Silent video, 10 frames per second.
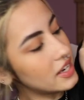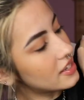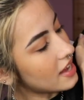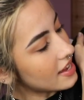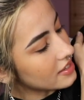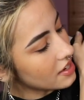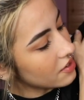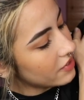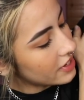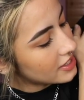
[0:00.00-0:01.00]
It has
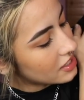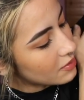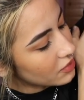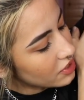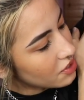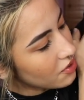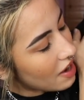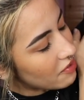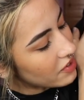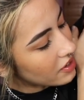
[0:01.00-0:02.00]
like a very similar
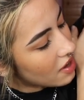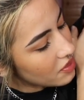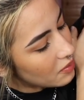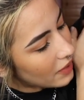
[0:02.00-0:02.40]
graphic on the